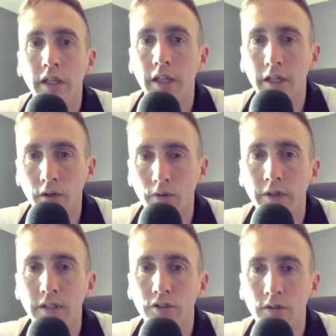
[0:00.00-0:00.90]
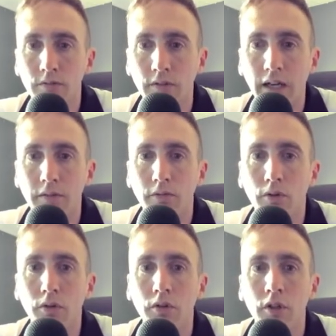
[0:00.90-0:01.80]
increased
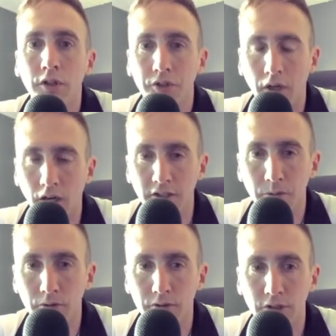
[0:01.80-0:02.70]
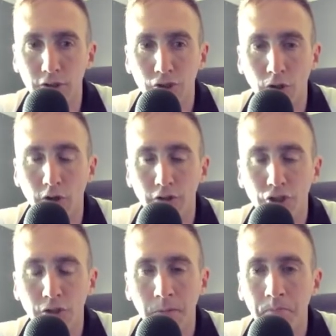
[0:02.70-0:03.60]
survival to hospital discharge.